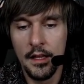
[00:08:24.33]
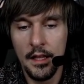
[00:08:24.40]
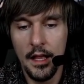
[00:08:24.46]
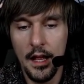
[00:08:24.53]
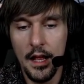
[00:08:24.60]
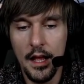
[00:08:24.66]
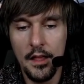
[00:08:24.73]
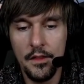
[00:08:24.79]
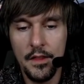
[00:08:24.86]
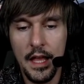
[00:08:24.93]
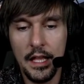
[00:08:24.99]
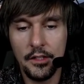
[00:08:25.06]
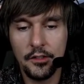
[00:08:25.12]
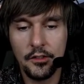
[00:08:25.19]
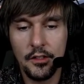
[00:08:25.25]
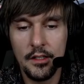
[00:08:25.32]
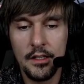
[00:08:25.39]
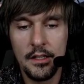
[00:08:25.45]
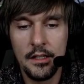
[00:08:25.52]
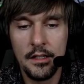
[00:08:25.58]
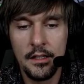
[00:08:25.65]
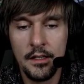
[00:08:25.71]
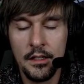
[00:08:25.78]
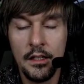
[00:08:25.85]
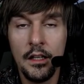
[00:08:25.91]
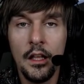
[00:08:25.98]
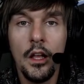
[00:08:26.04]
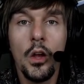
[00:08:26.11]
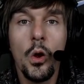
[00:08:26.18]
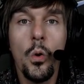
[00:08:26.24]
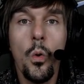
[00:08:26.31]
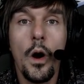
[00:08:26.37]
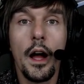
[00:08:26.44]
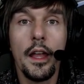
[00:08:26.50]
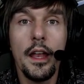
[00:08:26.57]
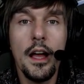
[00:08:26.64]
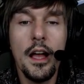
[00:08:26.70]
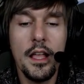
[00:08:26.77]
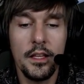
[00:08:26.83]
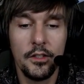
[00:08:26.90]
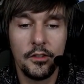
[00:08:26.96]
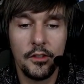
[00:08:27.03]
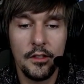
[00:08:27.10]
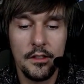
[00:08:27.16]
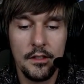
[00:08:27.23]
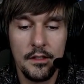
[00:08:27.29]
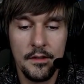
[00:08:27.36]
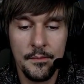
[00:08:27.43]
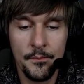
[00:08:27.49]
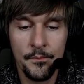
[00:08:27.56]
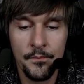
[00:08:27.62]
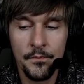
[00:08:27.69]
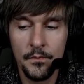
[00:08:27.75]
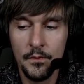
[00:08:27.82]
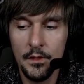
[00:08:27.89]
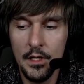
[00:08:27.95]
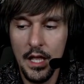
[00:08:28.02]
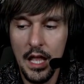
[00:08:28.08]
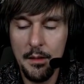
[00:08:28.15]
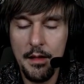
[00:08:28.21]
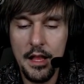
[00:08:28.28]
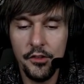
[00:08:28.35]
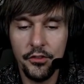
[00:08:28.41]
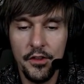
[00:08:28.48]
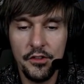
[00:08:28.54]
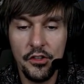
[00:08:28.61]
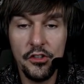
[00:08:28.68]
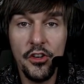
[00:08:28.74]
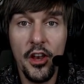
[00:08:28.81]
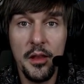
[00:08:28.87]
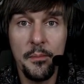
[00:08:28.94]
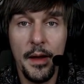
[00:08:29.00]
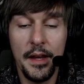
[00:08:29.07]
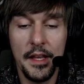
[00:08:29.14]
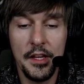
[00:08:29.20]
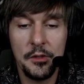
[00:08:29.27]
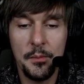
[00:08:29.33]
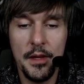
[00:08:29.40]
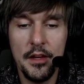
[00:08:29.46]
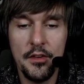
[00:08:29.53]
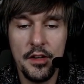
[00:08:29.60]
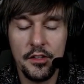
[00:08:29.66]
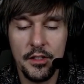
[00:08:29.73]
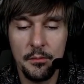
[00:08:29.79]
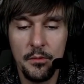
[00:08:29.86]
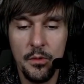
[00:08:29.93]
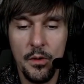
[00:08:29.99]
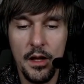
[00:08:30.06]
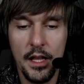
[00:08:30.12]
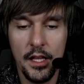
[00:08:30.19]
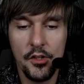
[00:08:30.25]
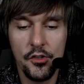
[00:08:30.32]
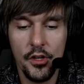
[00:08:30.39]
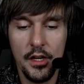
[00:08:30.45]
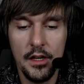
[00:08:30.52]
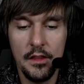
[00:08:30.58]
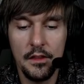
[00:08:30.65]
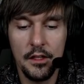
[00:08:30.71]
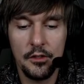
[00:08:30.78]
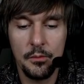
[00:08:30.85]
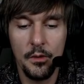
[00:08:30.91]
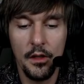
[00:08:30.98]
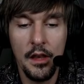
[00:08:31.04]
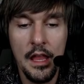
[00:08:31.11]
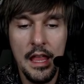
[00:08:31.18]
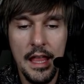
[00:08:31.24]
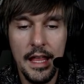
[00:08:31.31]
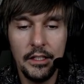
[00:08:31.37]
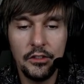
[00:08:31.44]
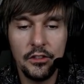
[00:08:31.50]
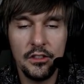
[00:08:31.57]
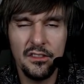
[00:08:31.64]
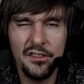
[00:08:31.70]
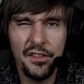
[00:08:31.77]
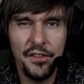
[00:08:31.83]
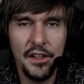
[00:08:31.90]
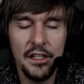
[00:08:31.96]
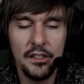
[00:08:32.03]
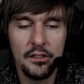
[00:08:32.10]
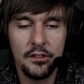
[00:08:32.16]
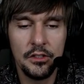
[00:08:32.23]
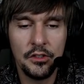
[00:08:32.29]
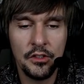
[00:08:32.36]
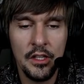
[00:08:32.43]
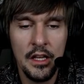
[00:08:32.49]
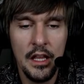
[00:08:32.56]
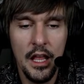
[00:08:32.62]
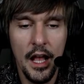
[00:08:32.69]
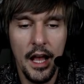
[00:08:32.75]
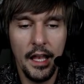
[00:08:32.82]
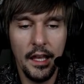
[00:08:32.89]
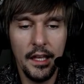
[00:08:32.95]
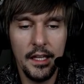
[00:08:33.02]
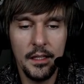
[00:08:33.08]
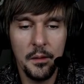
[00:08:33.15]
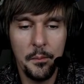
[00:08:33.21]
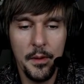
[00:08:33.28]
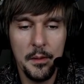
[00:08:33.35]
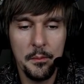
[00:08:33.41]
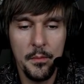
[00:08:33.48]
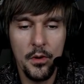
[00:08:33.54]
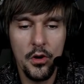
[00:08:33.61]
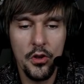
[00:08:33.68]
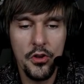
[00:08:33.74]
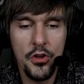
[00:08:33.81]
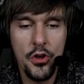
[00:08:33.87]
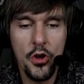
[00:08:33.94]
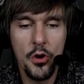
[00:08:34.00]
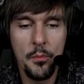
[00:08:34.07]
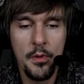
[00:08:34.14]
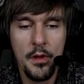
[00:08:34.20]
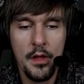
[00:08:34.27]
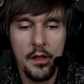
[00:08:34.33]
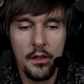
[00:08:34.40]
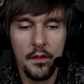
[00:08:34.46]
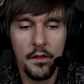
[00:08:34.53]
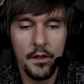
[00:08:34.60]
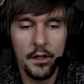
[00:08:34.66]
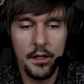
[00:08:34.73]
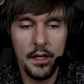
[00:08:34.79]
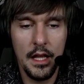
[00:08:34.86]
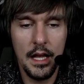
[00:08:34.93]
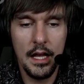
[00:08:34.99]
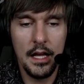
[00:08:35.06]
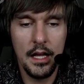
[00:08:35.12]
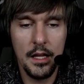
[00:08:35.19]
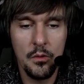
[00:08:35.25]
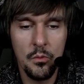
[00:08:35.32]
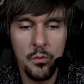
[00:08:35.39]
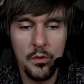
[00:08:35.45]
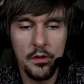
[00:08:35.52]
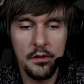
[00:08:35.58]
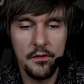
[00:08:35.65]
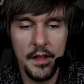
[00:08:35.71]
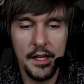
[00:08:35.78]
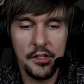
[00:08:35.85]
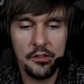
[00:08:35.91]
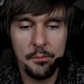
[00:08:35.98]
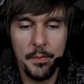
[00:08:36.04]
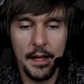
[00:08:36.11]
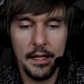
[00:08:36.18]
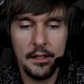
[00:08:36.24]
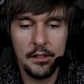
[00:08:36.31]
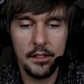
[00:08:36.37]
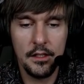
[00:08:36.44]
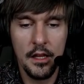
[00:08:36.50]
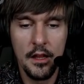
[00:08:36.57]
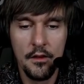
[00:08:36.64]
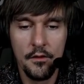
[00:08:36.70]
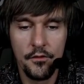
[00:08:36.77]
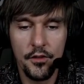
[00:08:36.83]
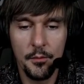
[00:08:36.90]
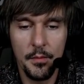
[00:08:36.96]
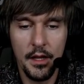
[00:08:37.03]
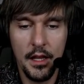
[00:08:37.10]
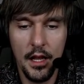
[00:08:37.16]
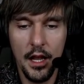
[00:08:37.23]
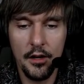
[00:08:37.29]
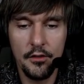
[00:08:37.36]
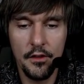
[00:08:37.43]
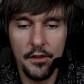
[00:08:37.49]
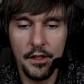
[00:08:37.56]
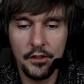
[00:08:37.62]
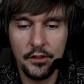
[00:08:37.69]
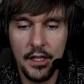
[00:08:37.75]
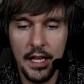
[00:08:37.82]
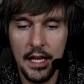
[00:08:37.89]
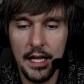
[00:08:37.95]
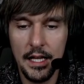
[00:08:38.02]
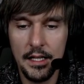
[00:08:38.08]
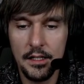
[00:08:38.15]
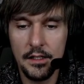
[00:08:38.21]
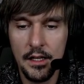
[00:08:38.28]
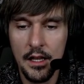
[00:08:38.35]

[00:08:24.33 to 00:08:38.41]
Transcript: and that's quite nice. And actually, this is not a bad experience. I'm quite enjoying this one. It still feels a little bit more numb than I would have expected from a car of this kind,